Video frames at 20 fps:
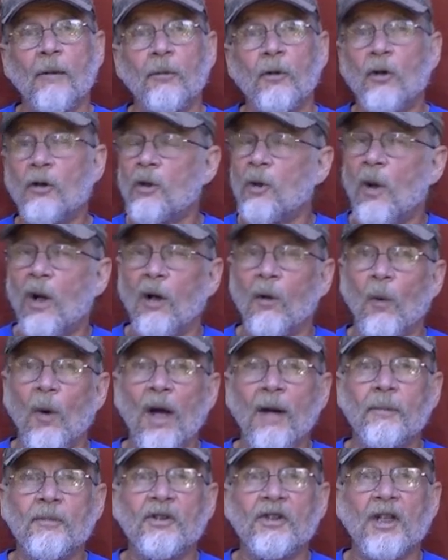Go to our
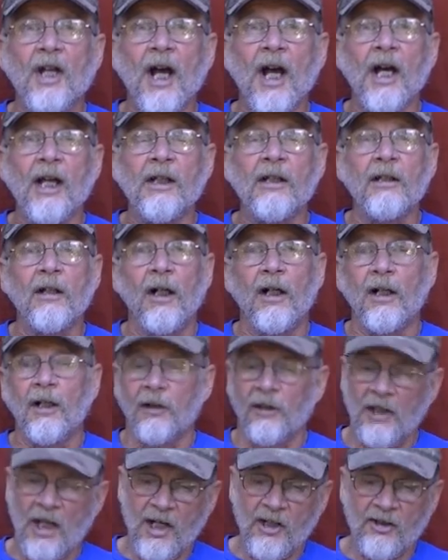website.
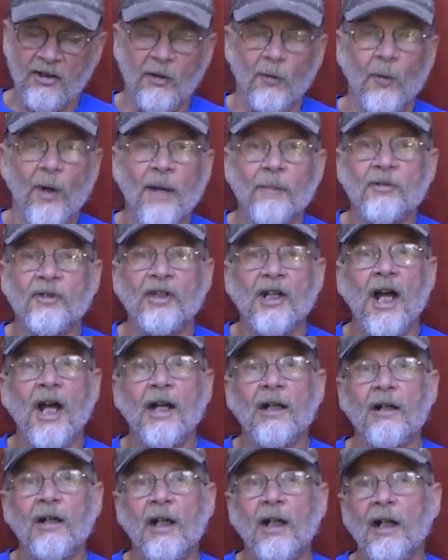Links to
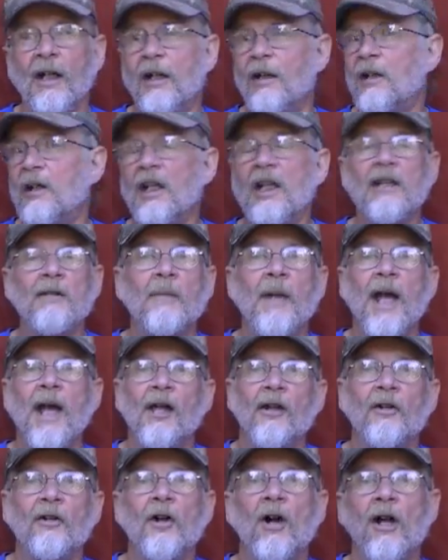website and
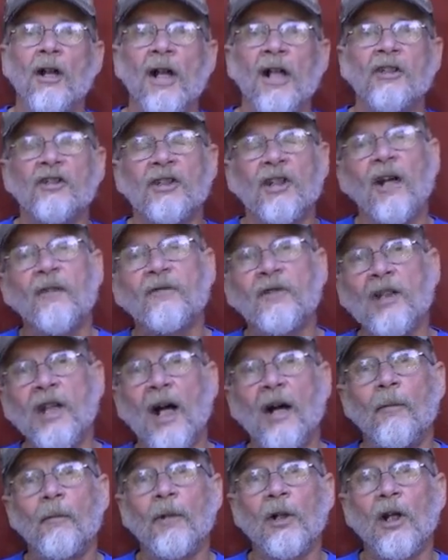email and all that stuff's
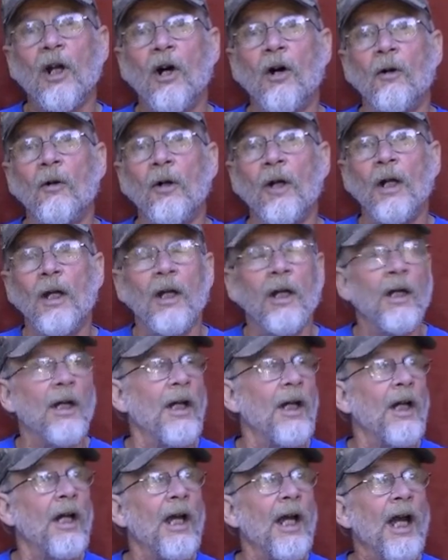down below.
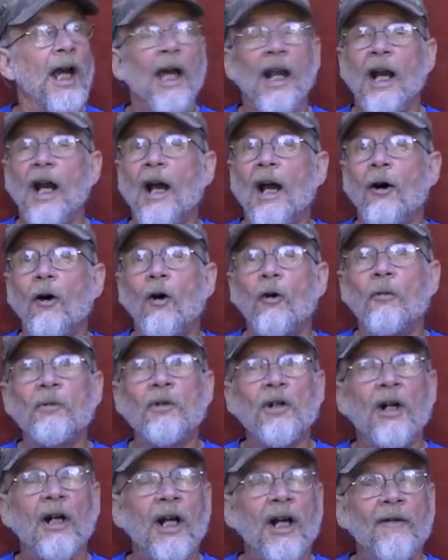And I hope
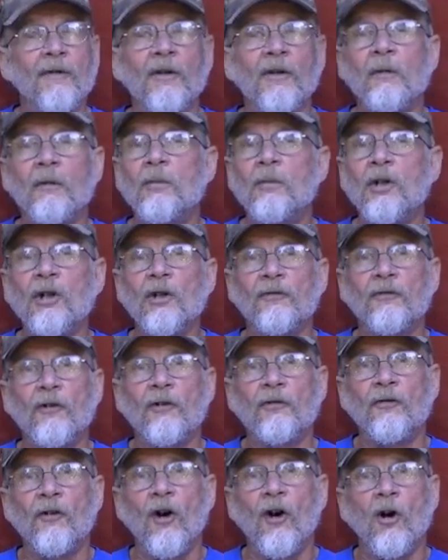you're having a
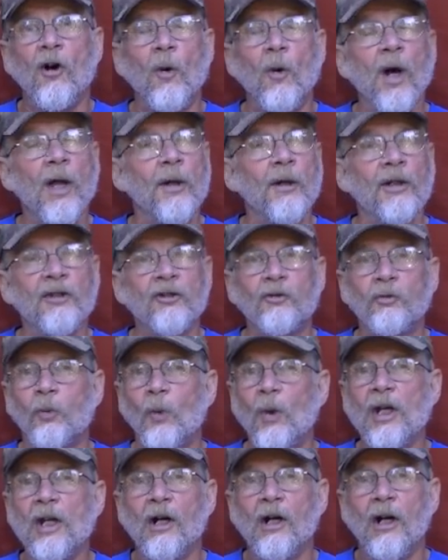beautiful fall weather as
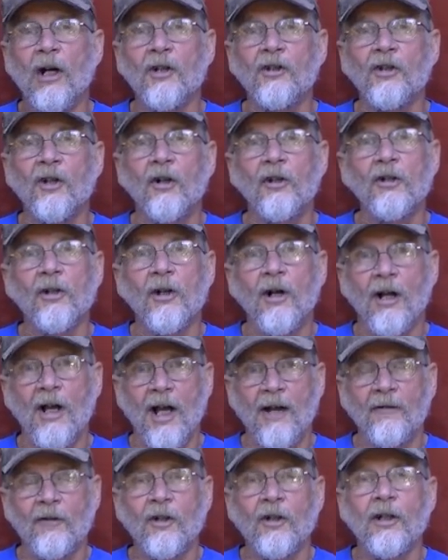we are. So you all
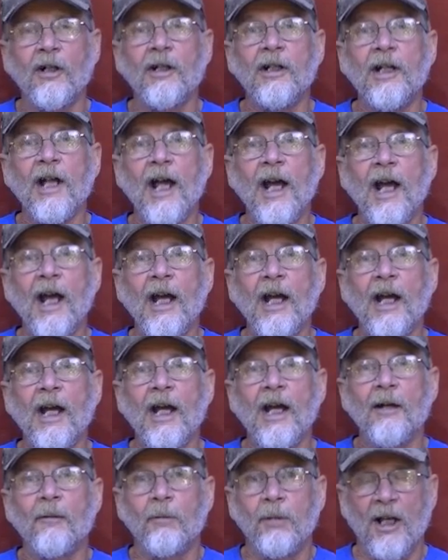have a good
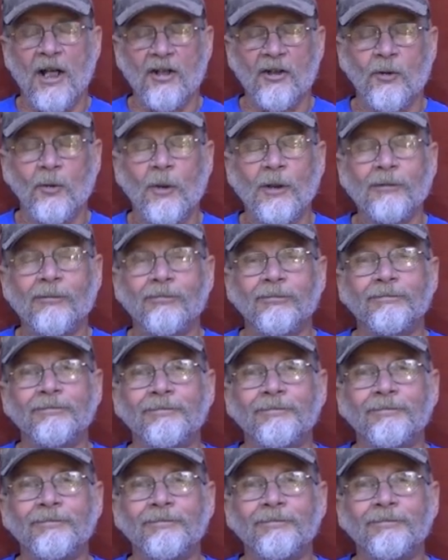day and a blessed one.